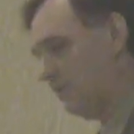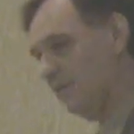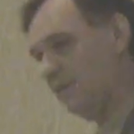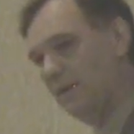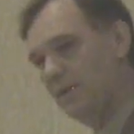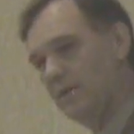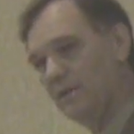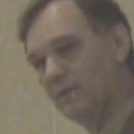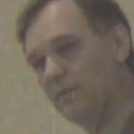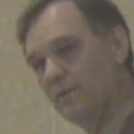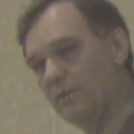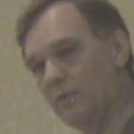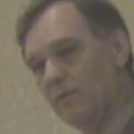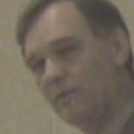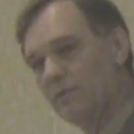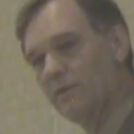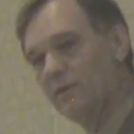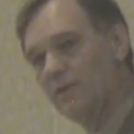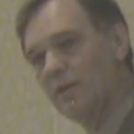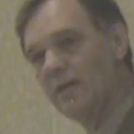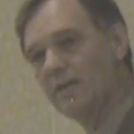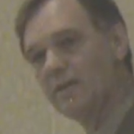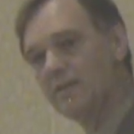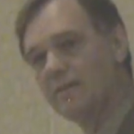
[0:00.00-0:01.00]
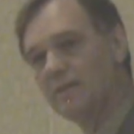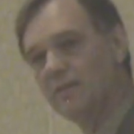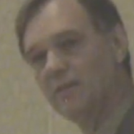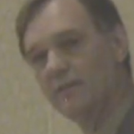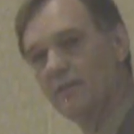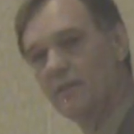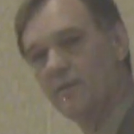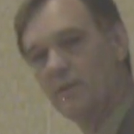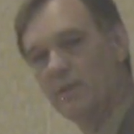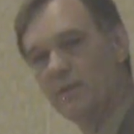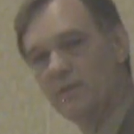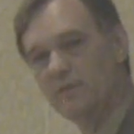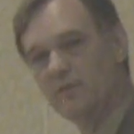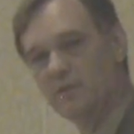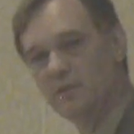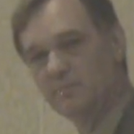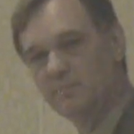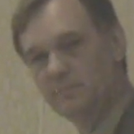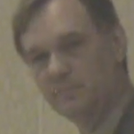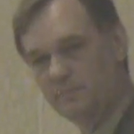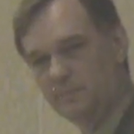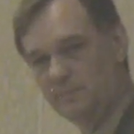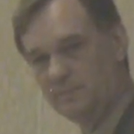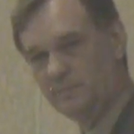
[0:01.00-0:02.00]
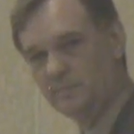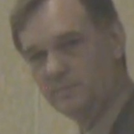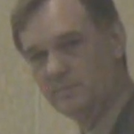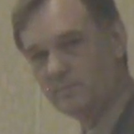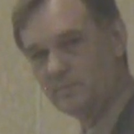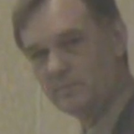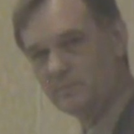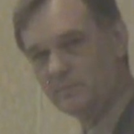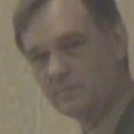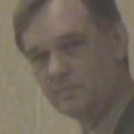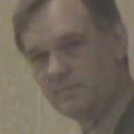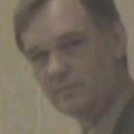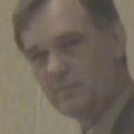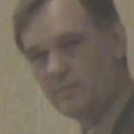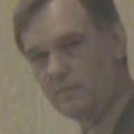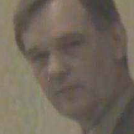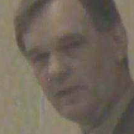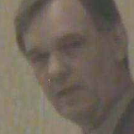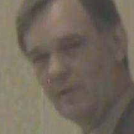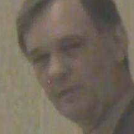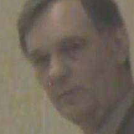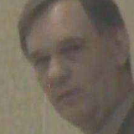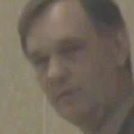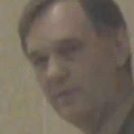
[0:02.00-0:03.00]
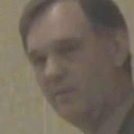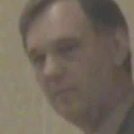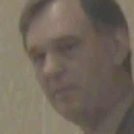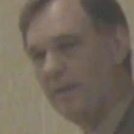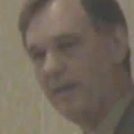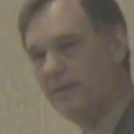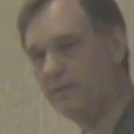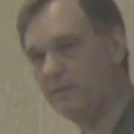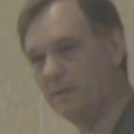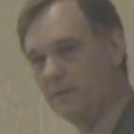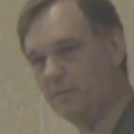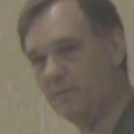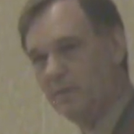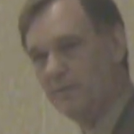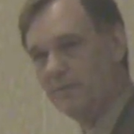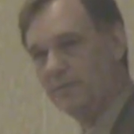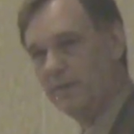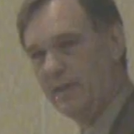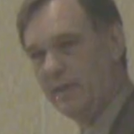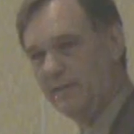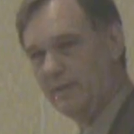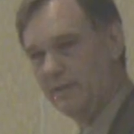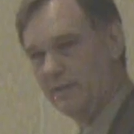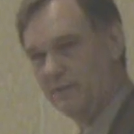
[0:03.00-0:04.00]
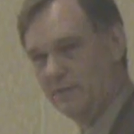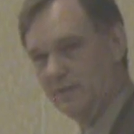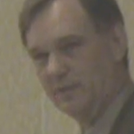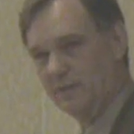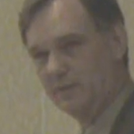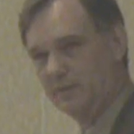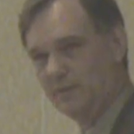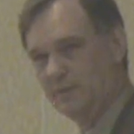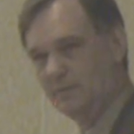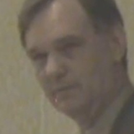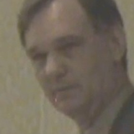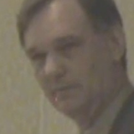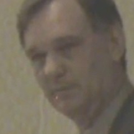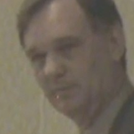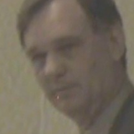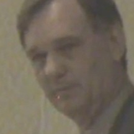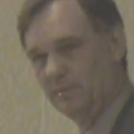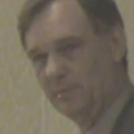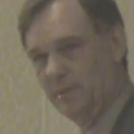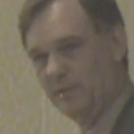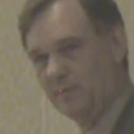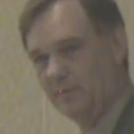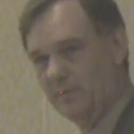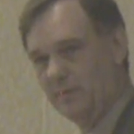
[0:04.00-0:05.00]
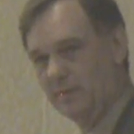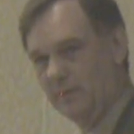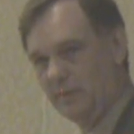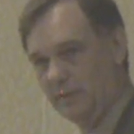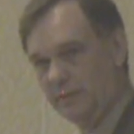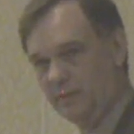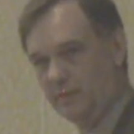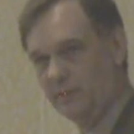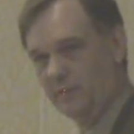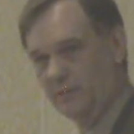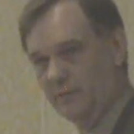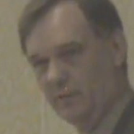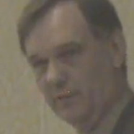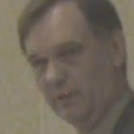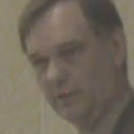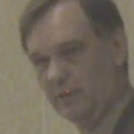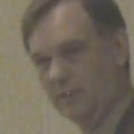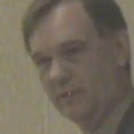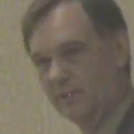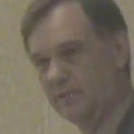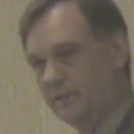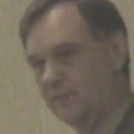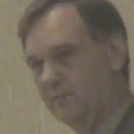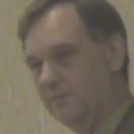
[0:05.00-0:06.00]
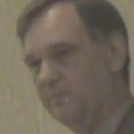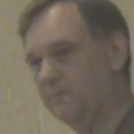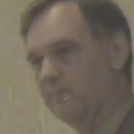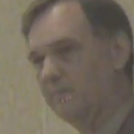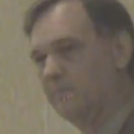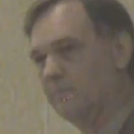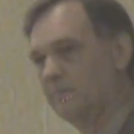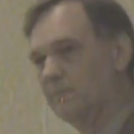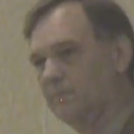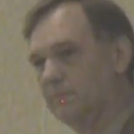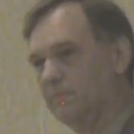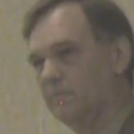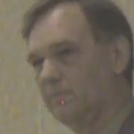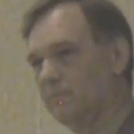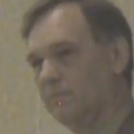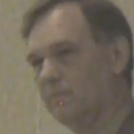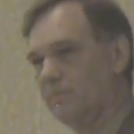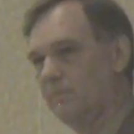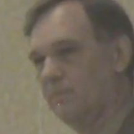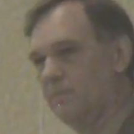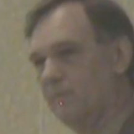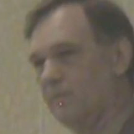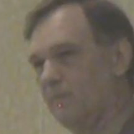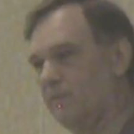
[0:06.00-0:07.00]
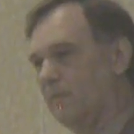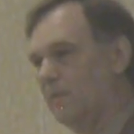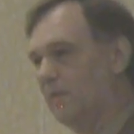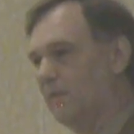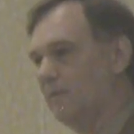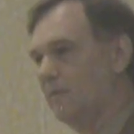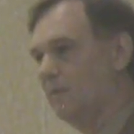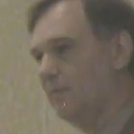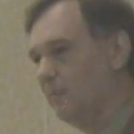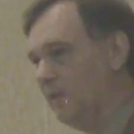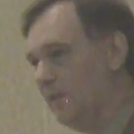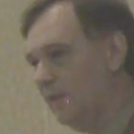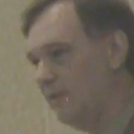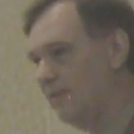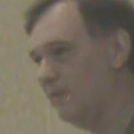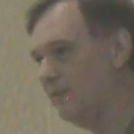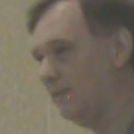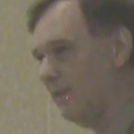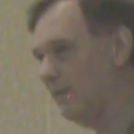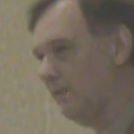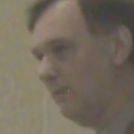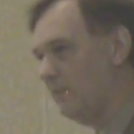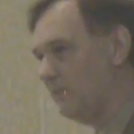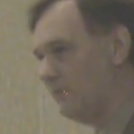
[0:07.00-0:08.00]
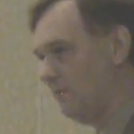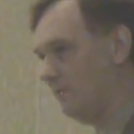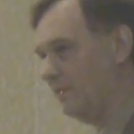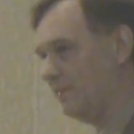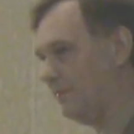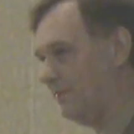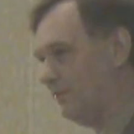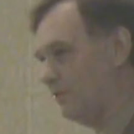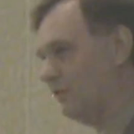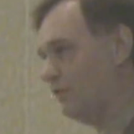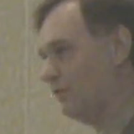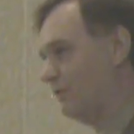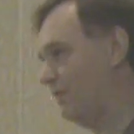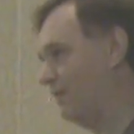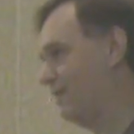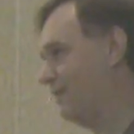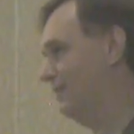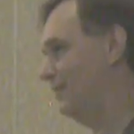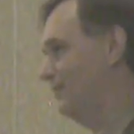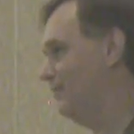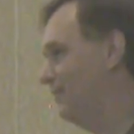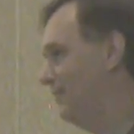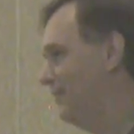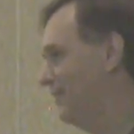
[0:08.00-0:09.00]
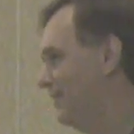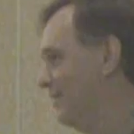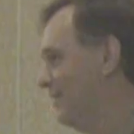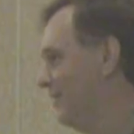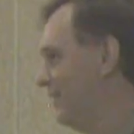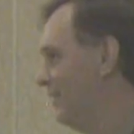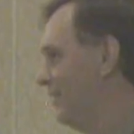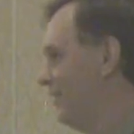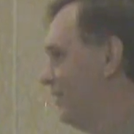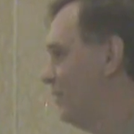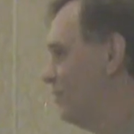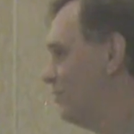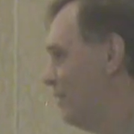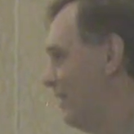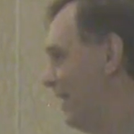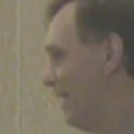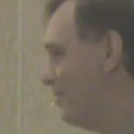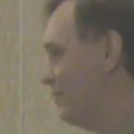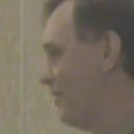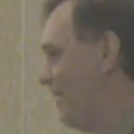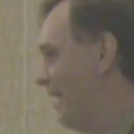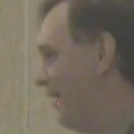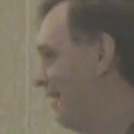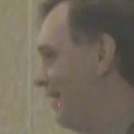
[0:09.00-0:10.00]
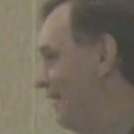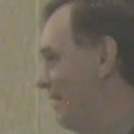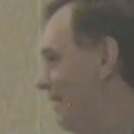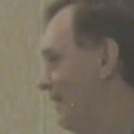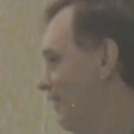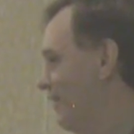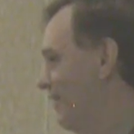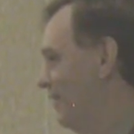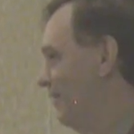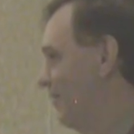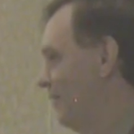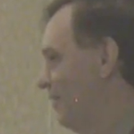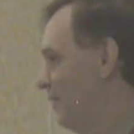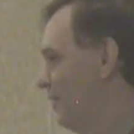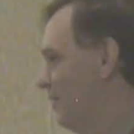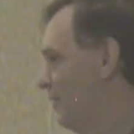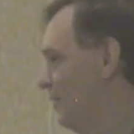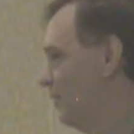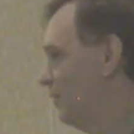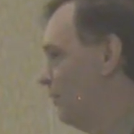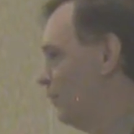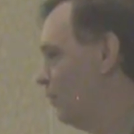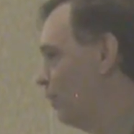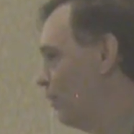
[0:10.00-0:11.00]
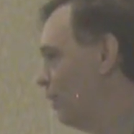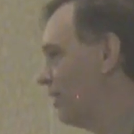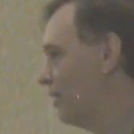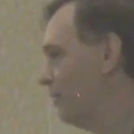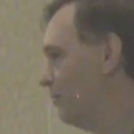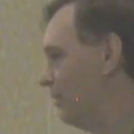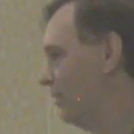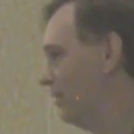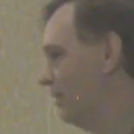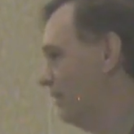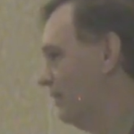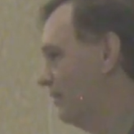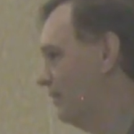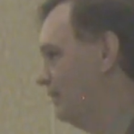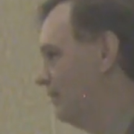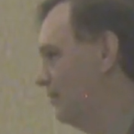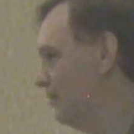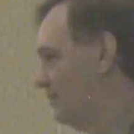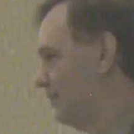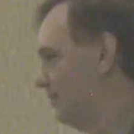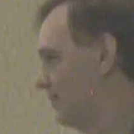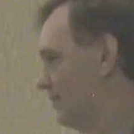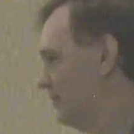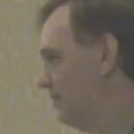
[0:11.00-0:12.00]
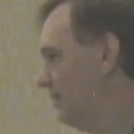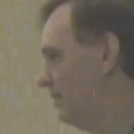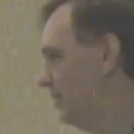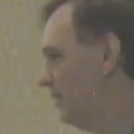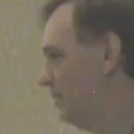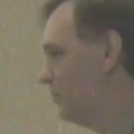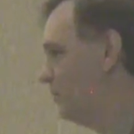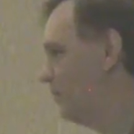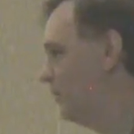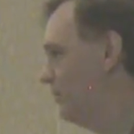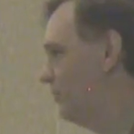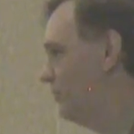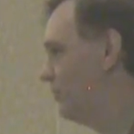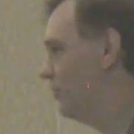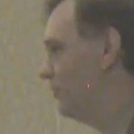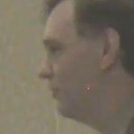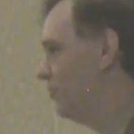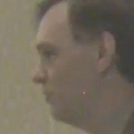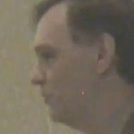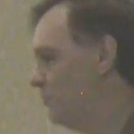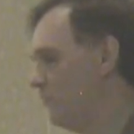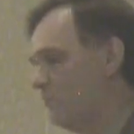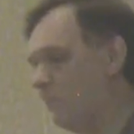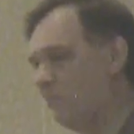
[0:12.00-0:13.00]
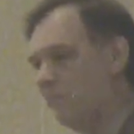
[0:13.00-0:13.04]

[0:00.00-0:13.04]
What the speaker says: orthodoxy on the question, we'd have bankrupted 5 out of 6 Pennsylvania electric utilities. To me, that wasn't a constructive, pragmatic, workable approach.